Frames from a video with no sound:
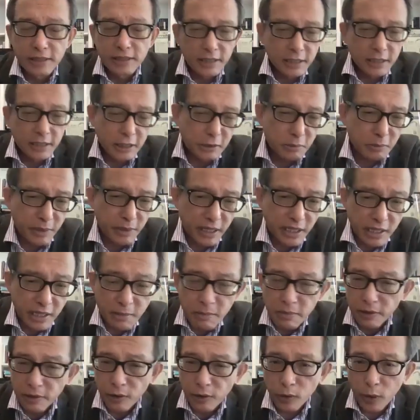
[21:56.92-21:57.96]
There are a
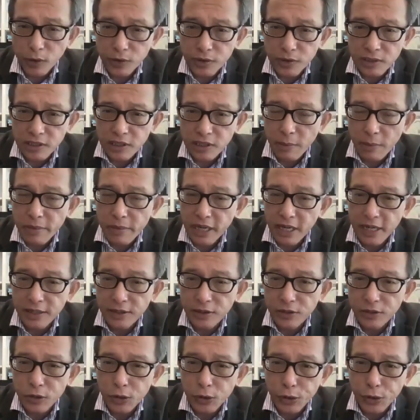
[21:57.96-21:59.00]
number of questions coming
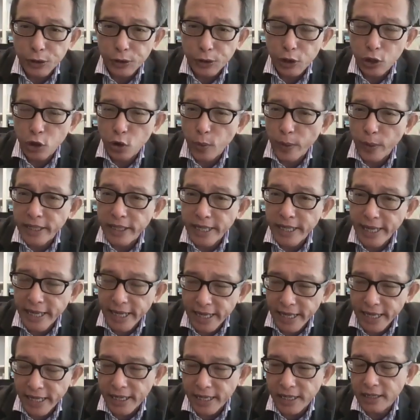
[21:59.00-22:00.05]
into the
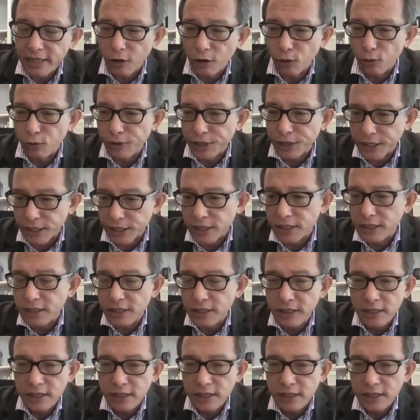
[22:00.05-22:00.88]
Q&A already,